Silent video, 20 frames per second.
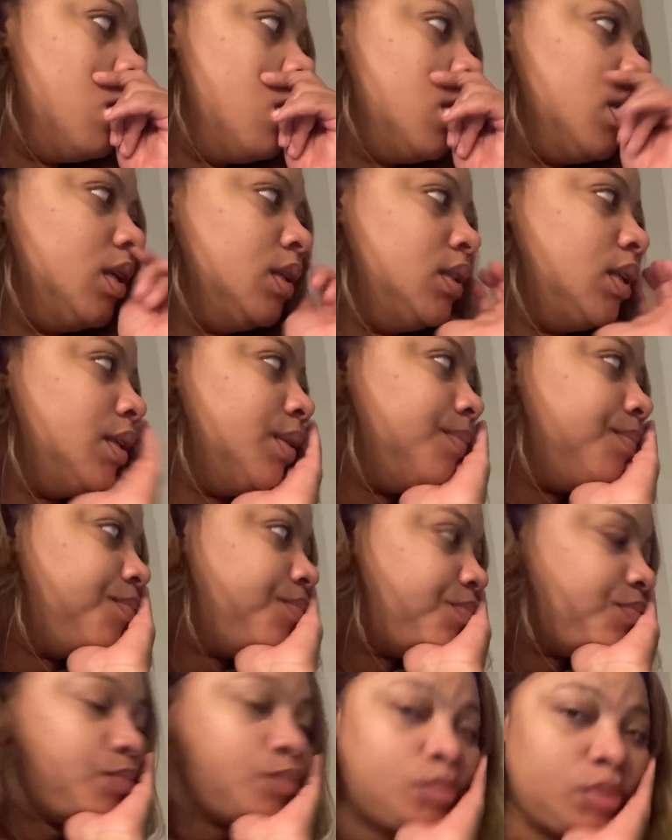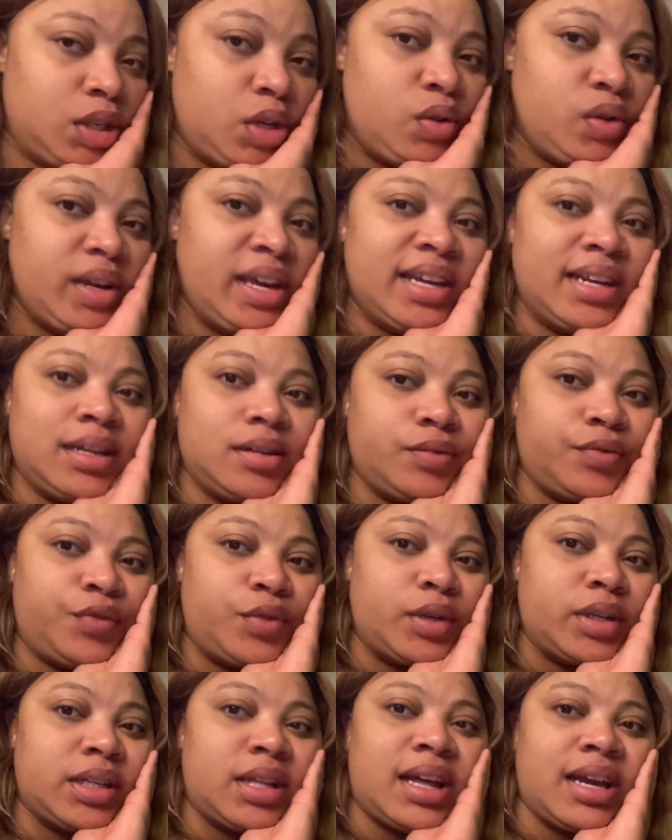And then we gonna head out 4
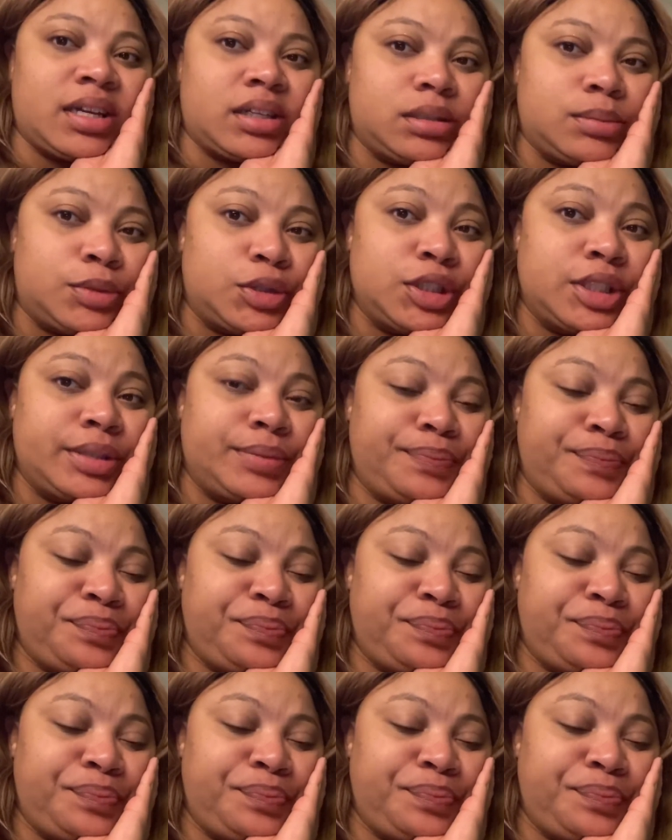o'clock in the morning.